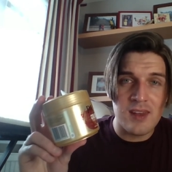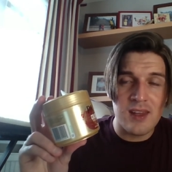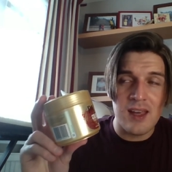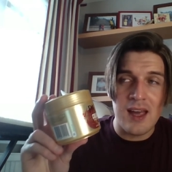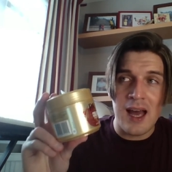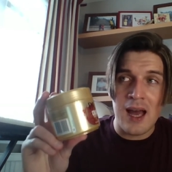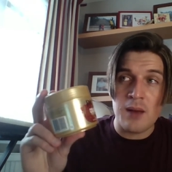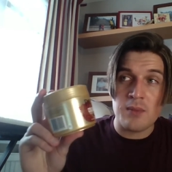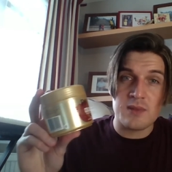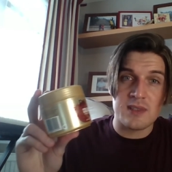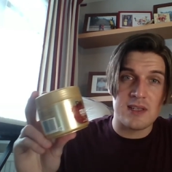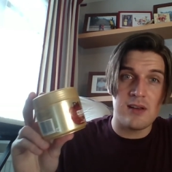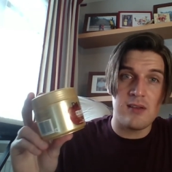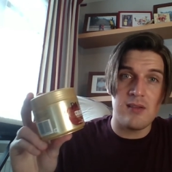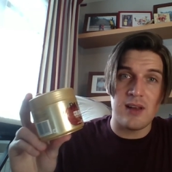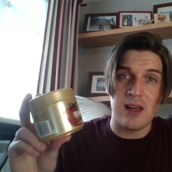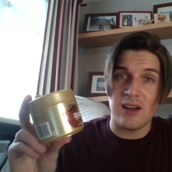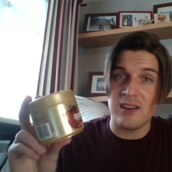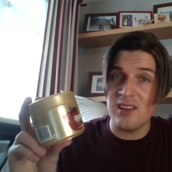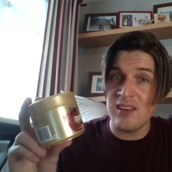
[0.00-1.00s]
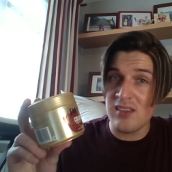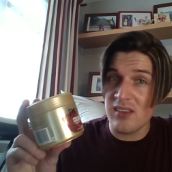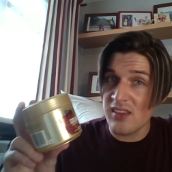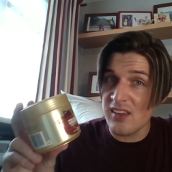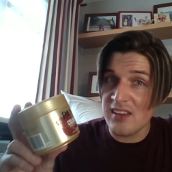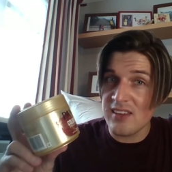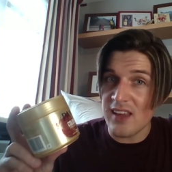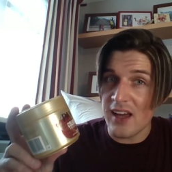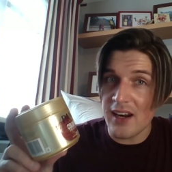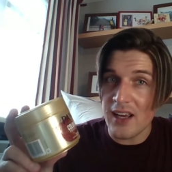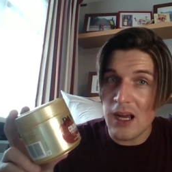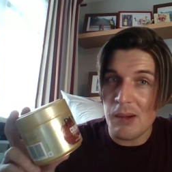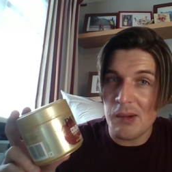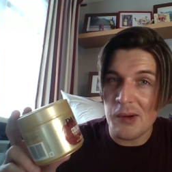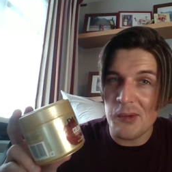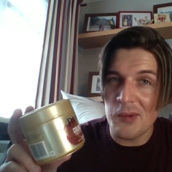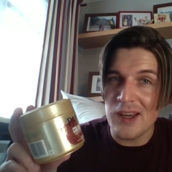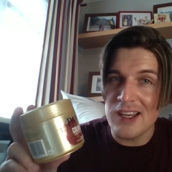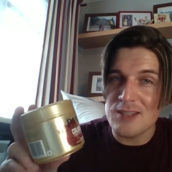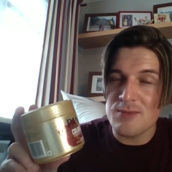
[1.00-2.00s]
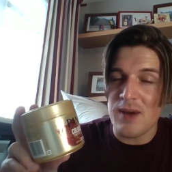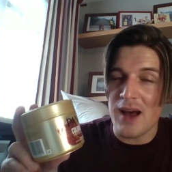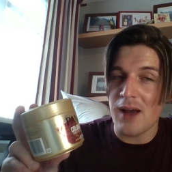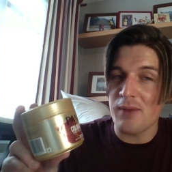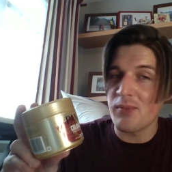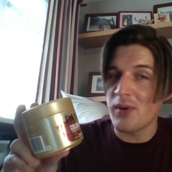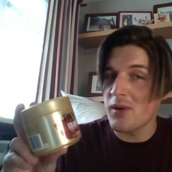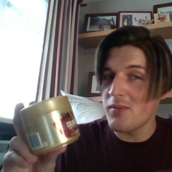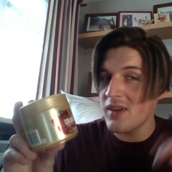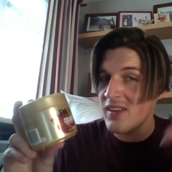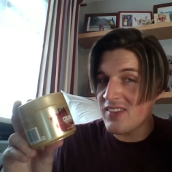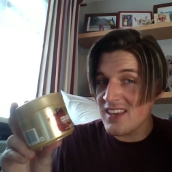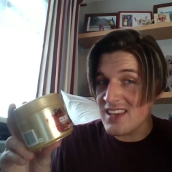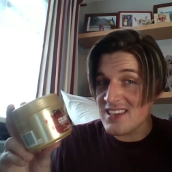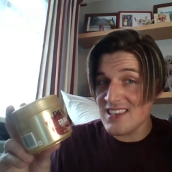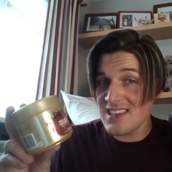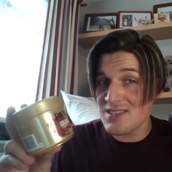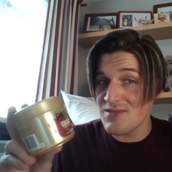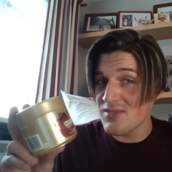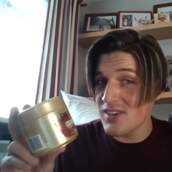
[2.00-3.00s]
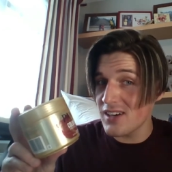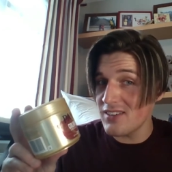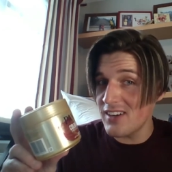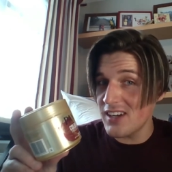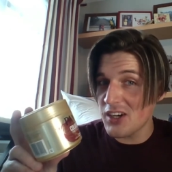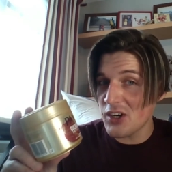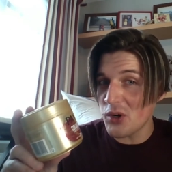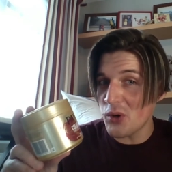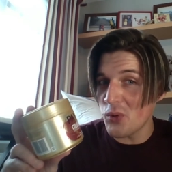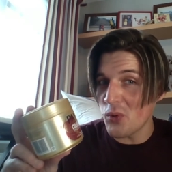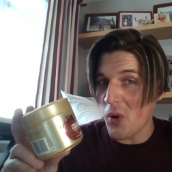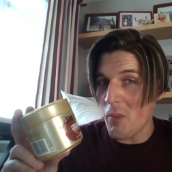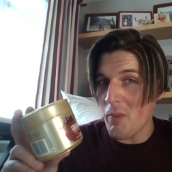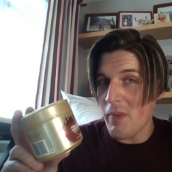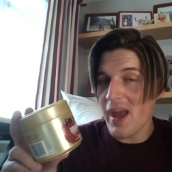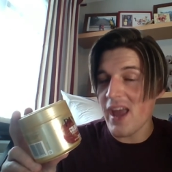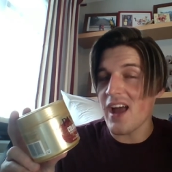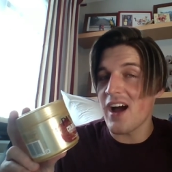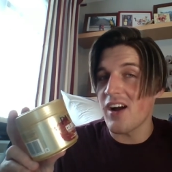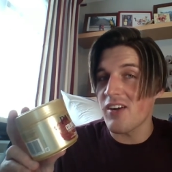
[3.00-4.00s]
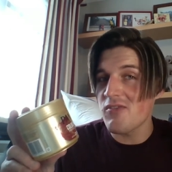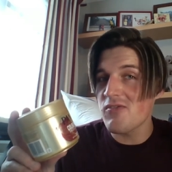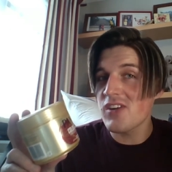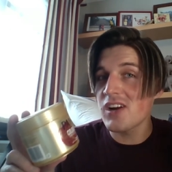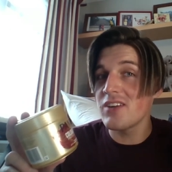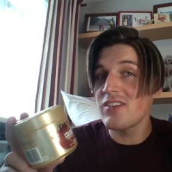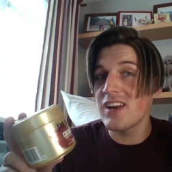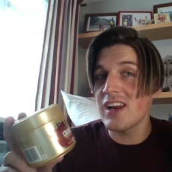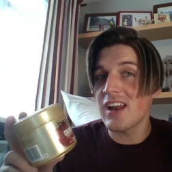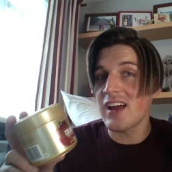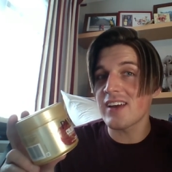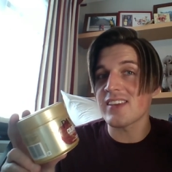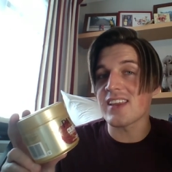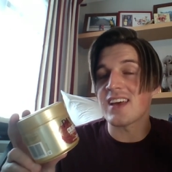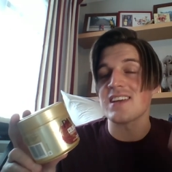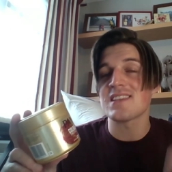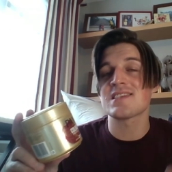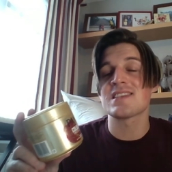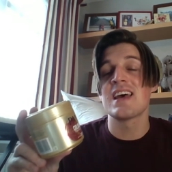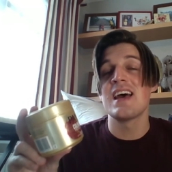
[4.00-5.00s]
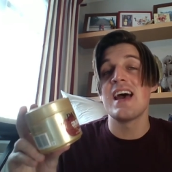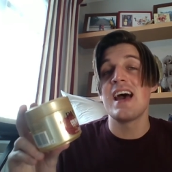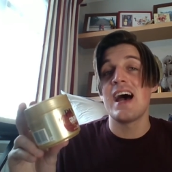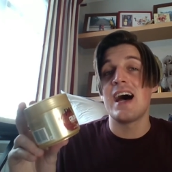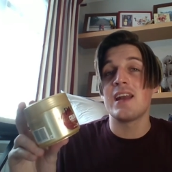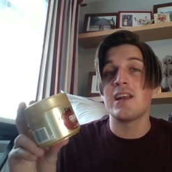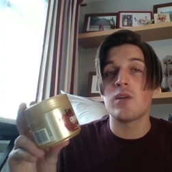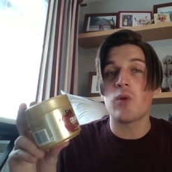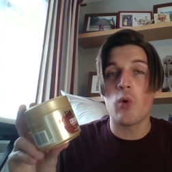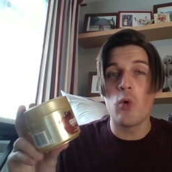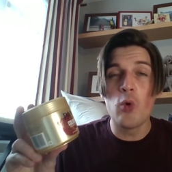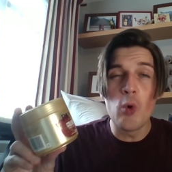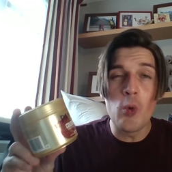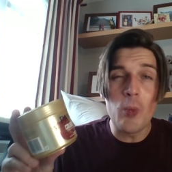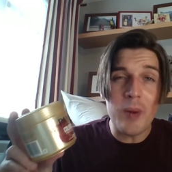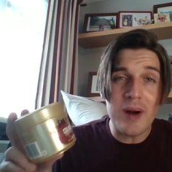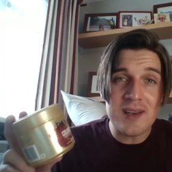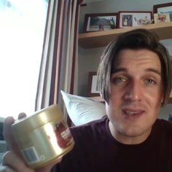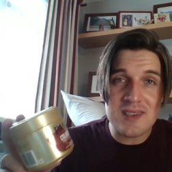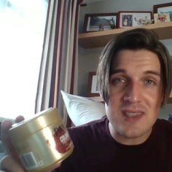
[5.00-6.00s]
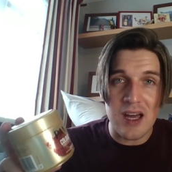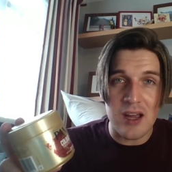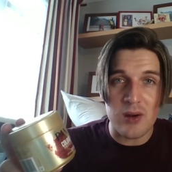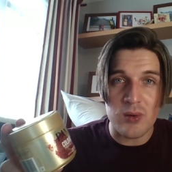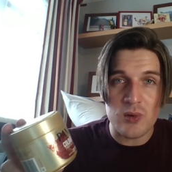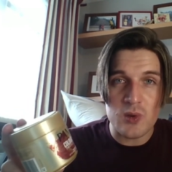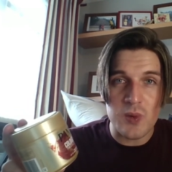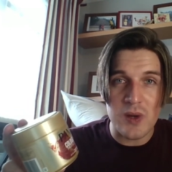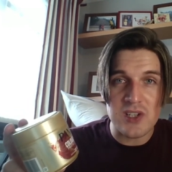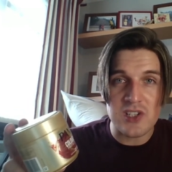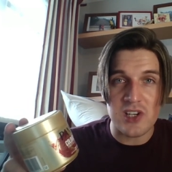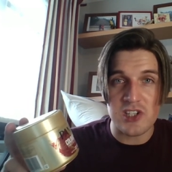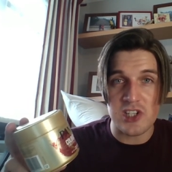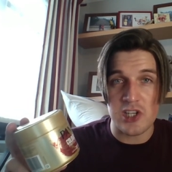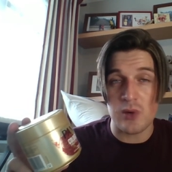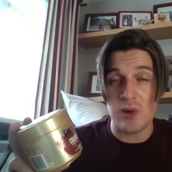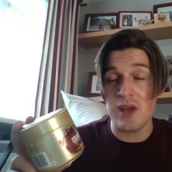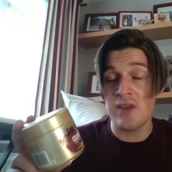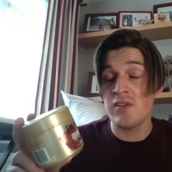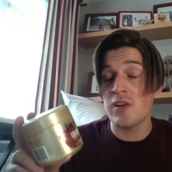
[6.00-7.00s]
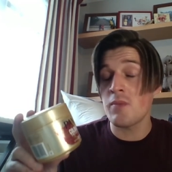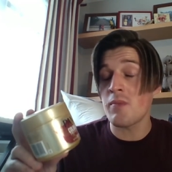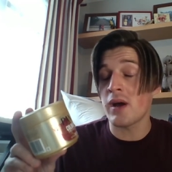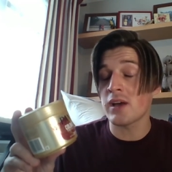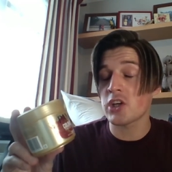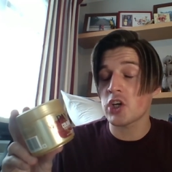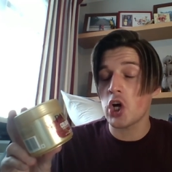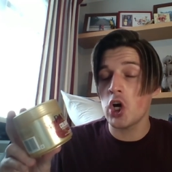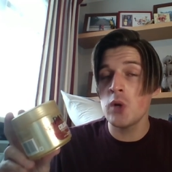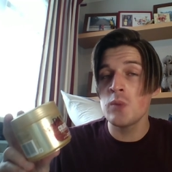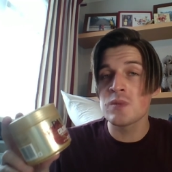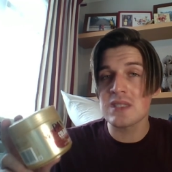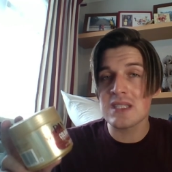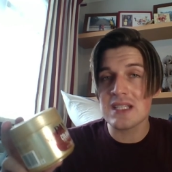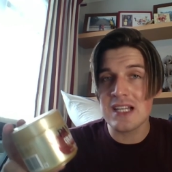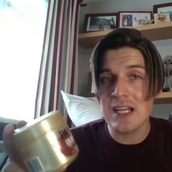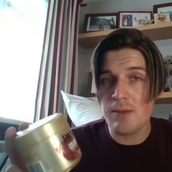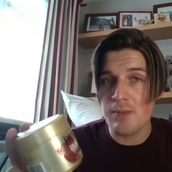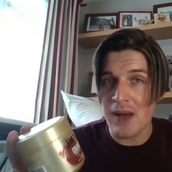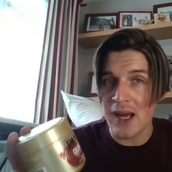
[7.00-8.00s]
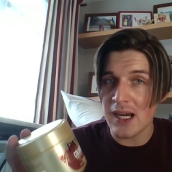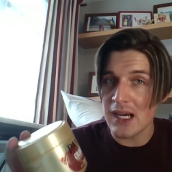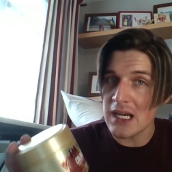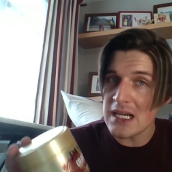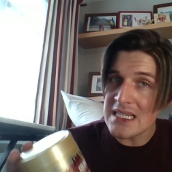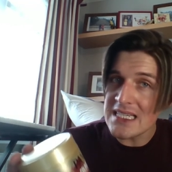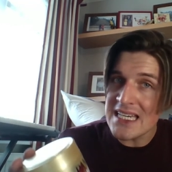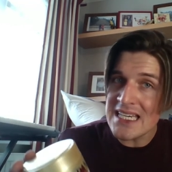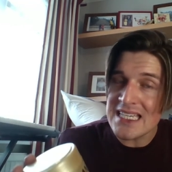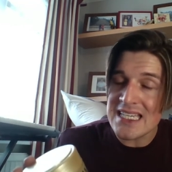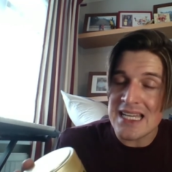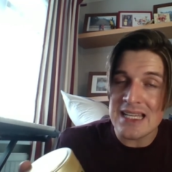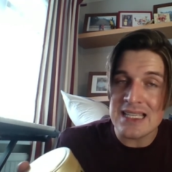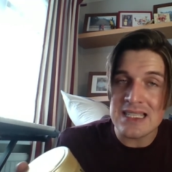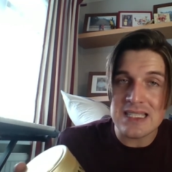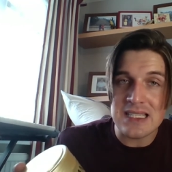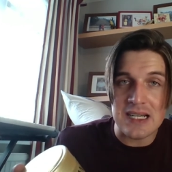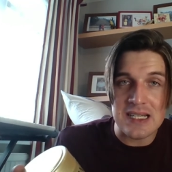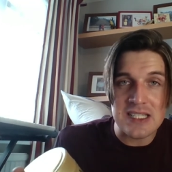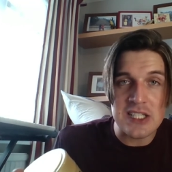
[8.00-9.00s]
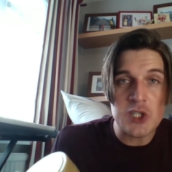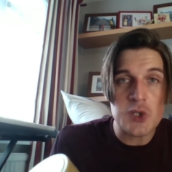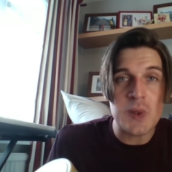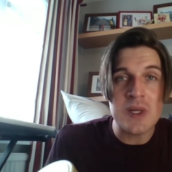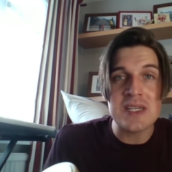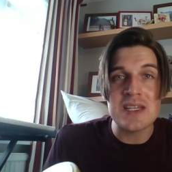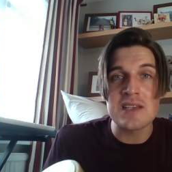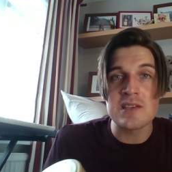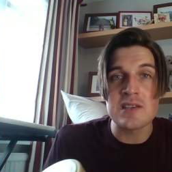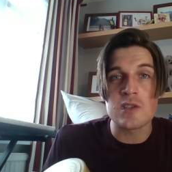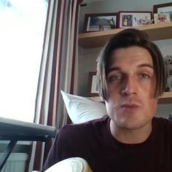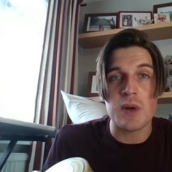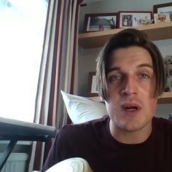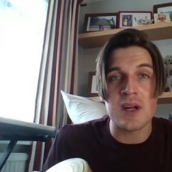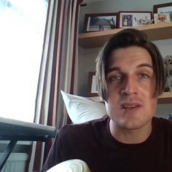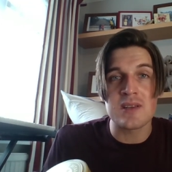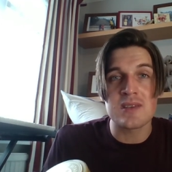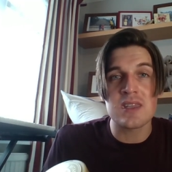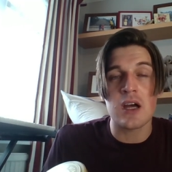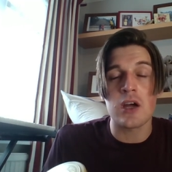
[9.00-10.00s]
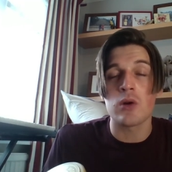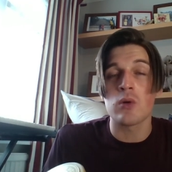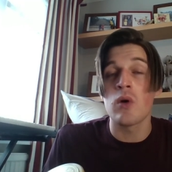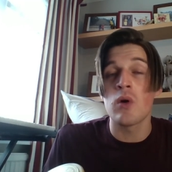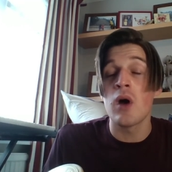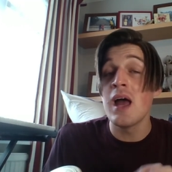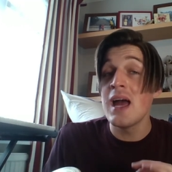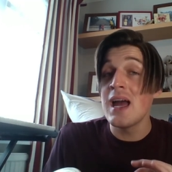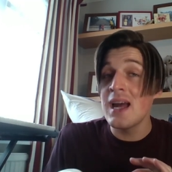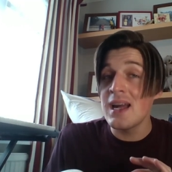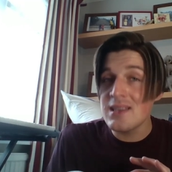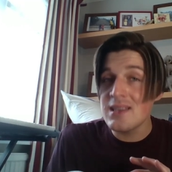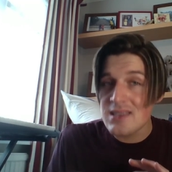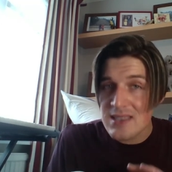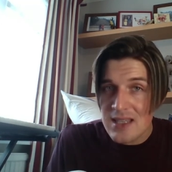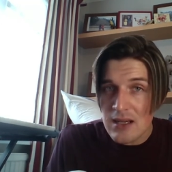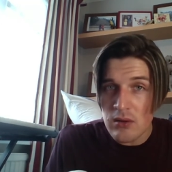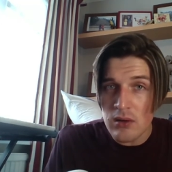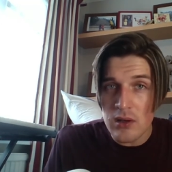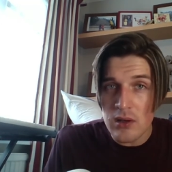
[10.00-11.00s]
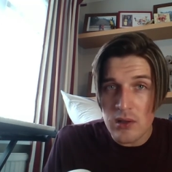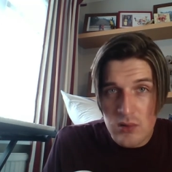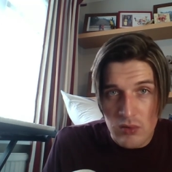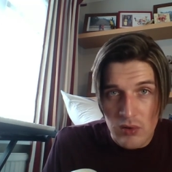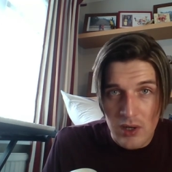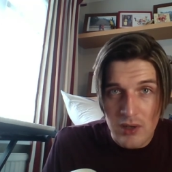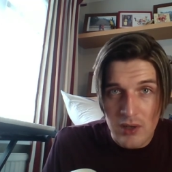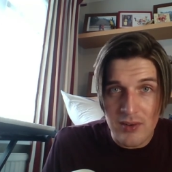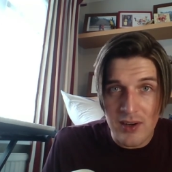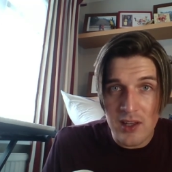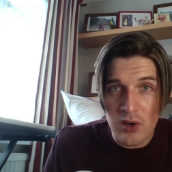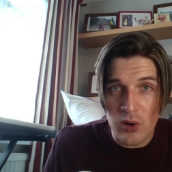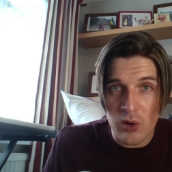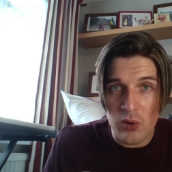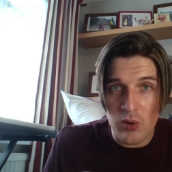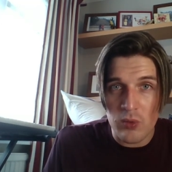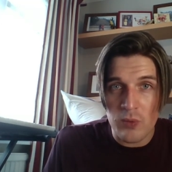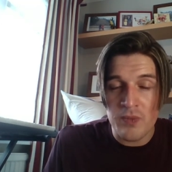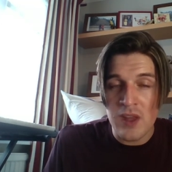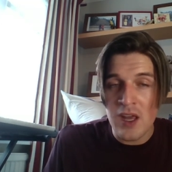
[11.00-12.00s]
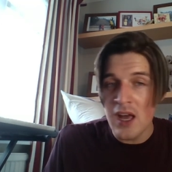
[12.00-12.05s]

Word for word: Absolutely. I didn't think that a couple of weeks back, but I mean, this is really, really cool on me. I really, really like this. And in all my styles, which I do, even in my sleep Sleekback 1910s, 1920s inspired style, it still looks really, really cool.